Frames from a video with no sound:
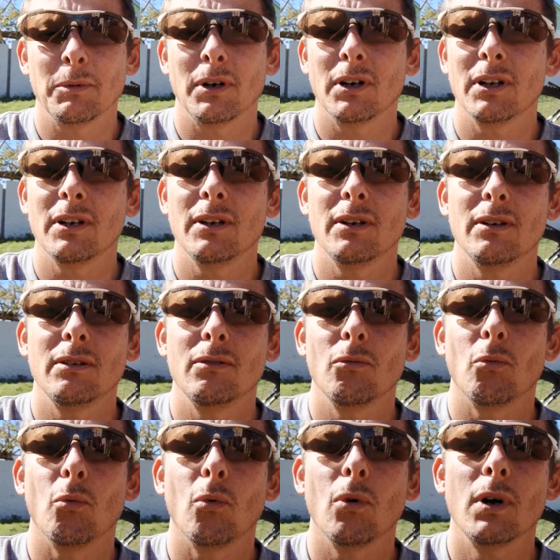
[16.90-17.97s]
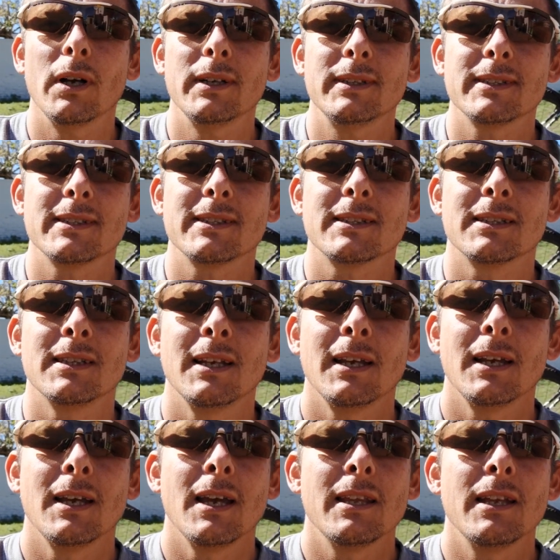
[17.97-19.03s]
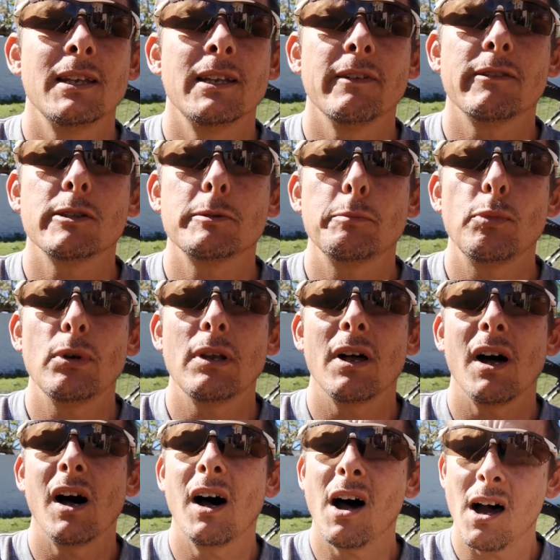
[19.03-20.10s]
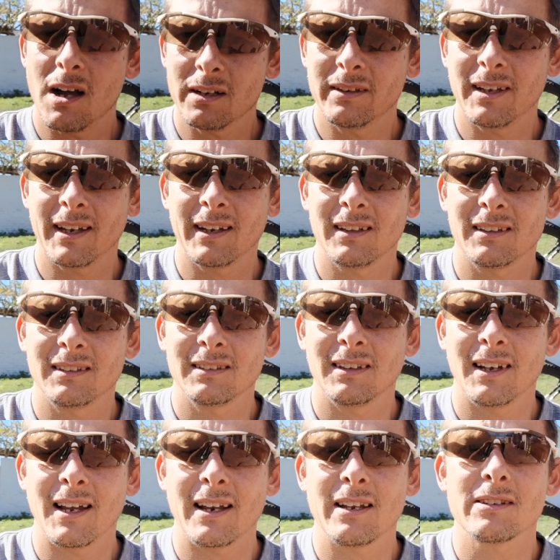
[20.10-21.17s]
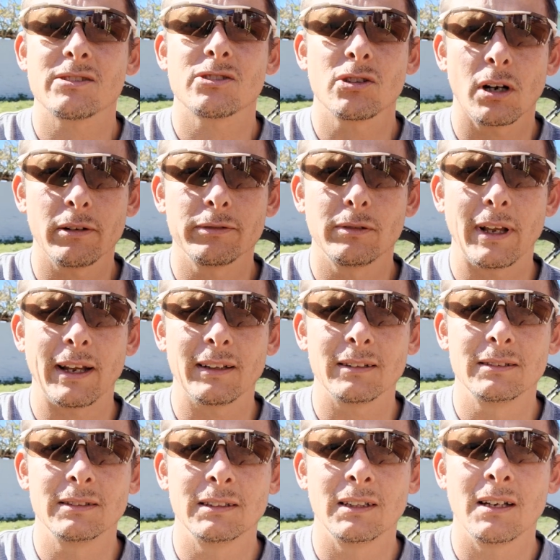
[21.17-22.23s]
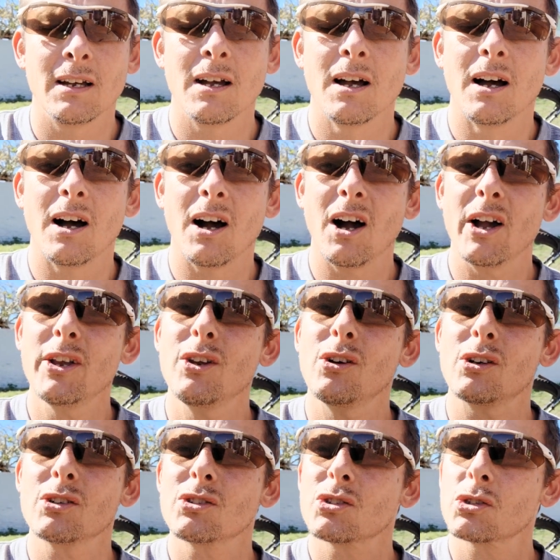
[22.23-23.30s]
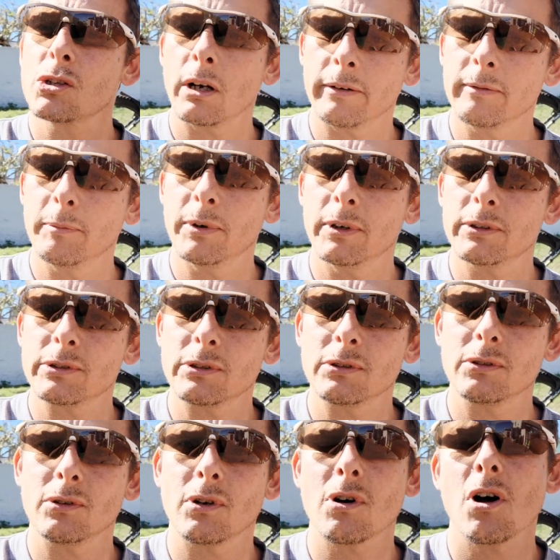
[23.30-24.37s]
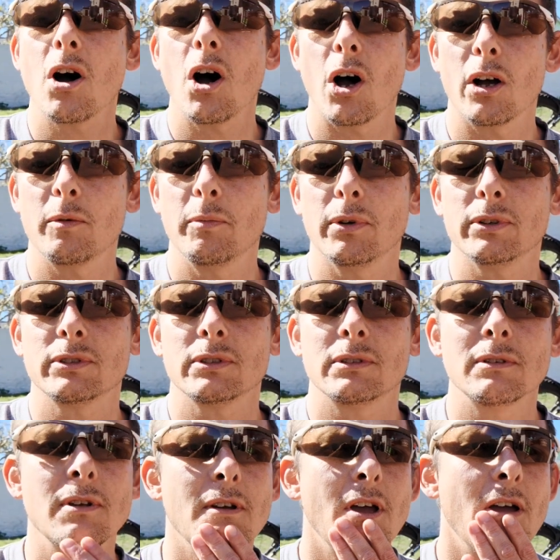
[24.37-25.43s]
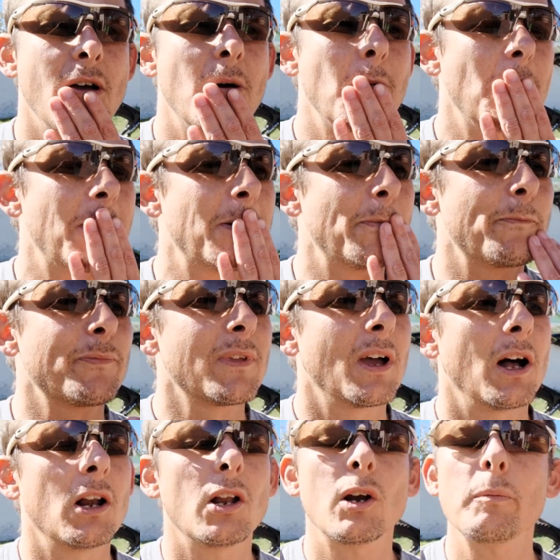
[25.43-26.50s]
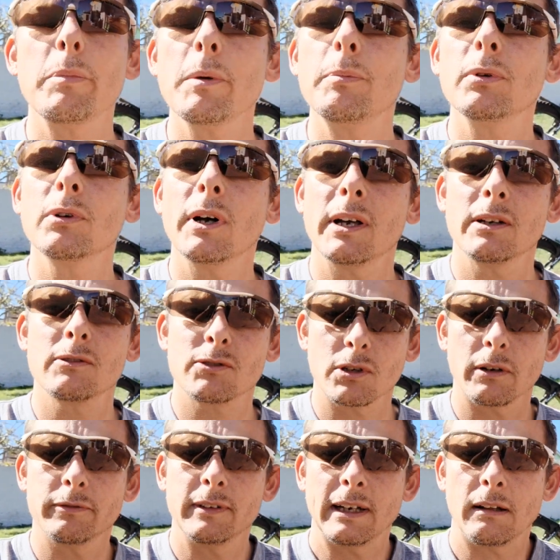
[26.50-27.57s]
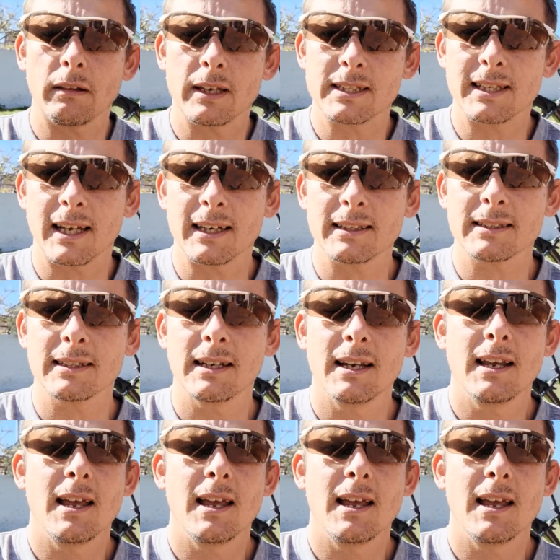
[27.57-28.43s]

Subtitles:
on what's the difference between a hard tail and a soft tail. Are you a soft person or a hard person? Well, a lot of people are going soft tail these days.